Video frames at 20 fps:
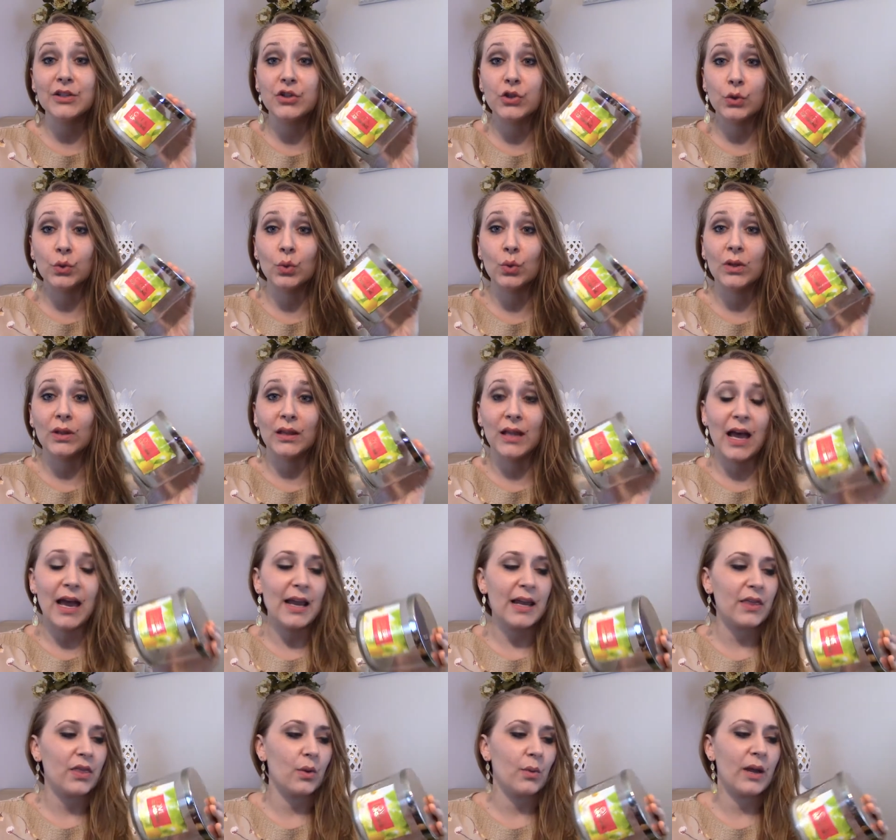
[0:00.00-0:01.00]
do
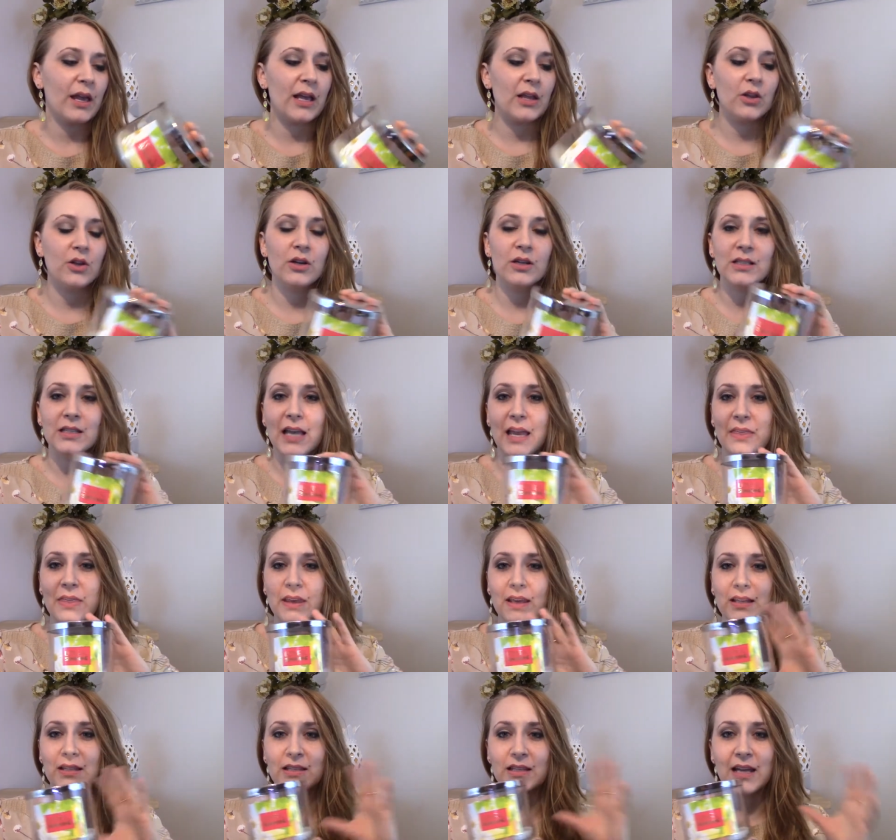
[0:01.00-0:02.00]
like the way it looks. I
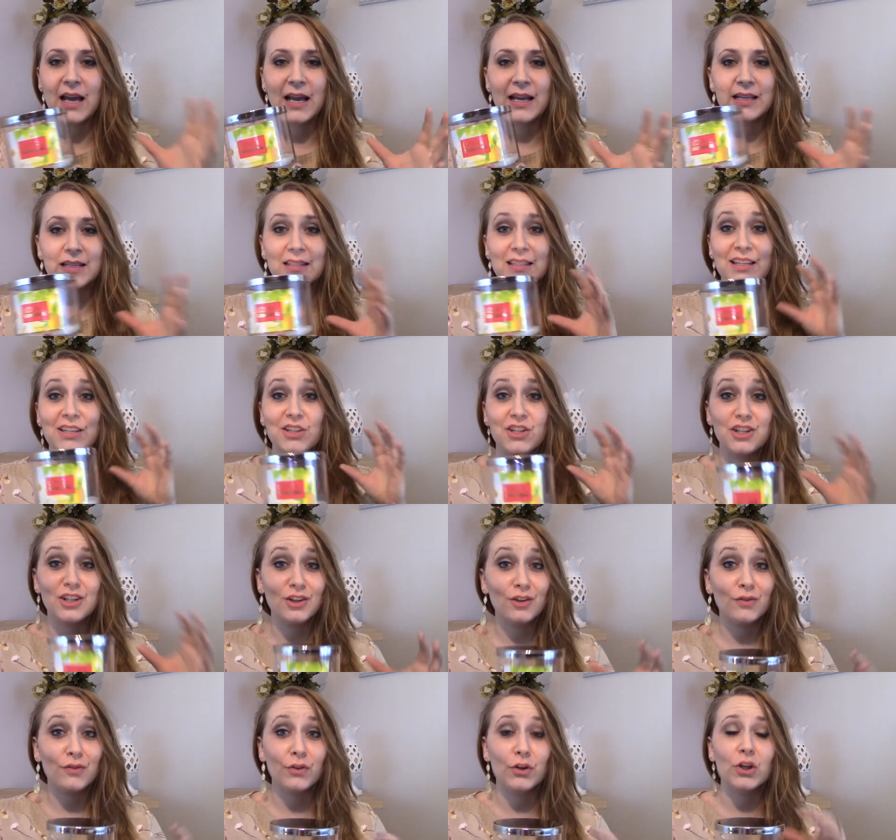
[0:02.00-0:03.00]
think it's nice and
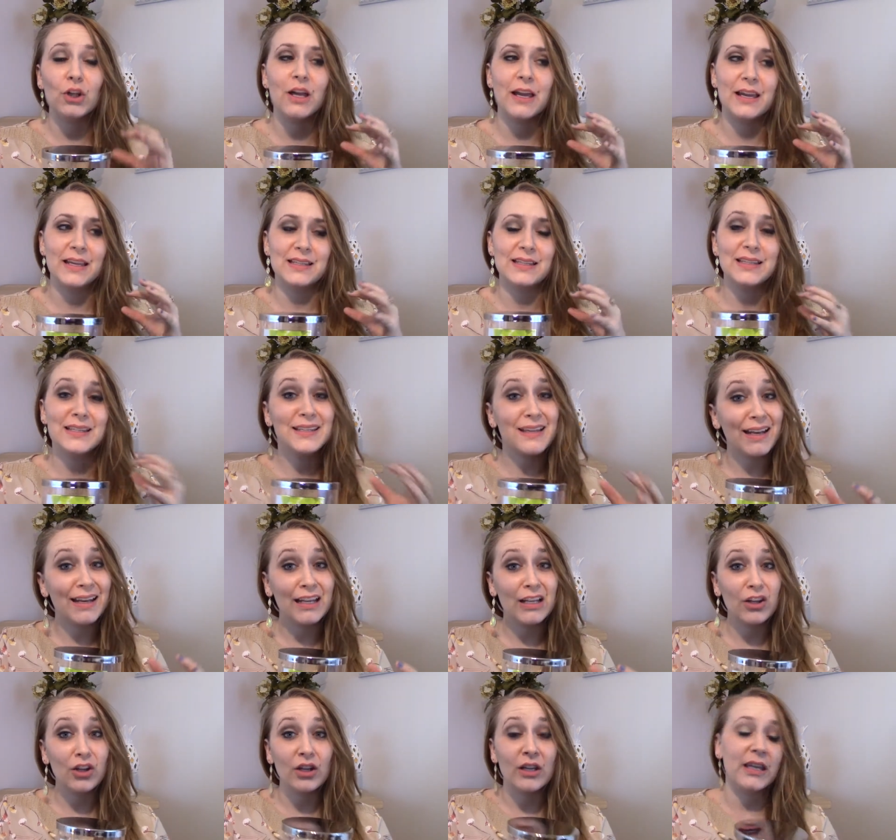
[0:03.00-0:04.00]
cheerful and
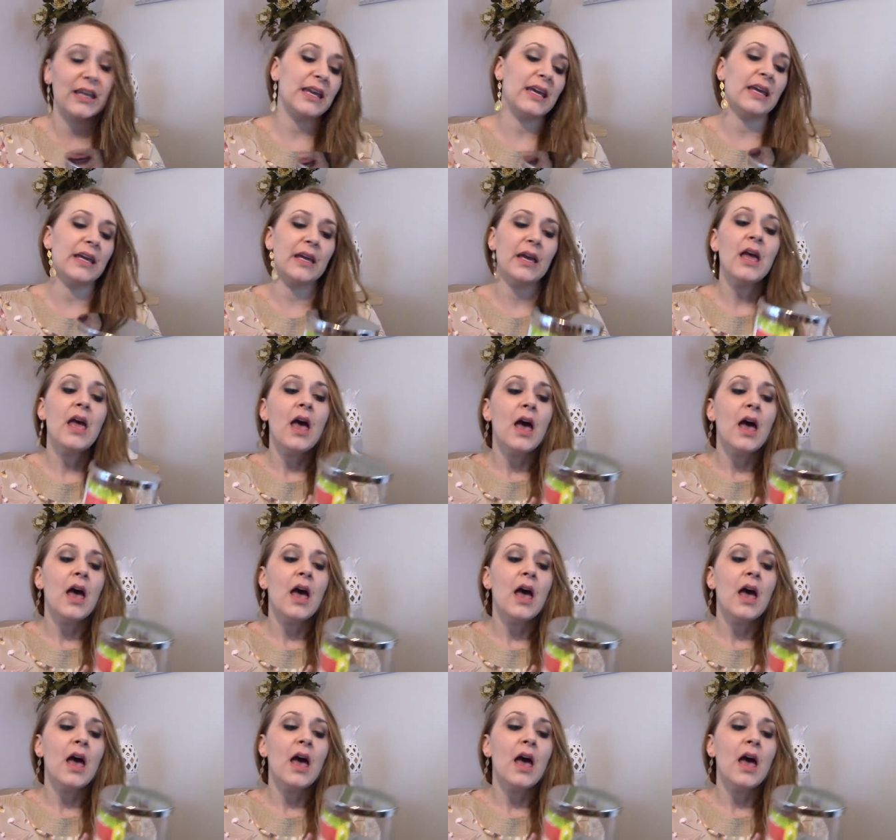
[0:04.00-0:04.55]
sunny looking.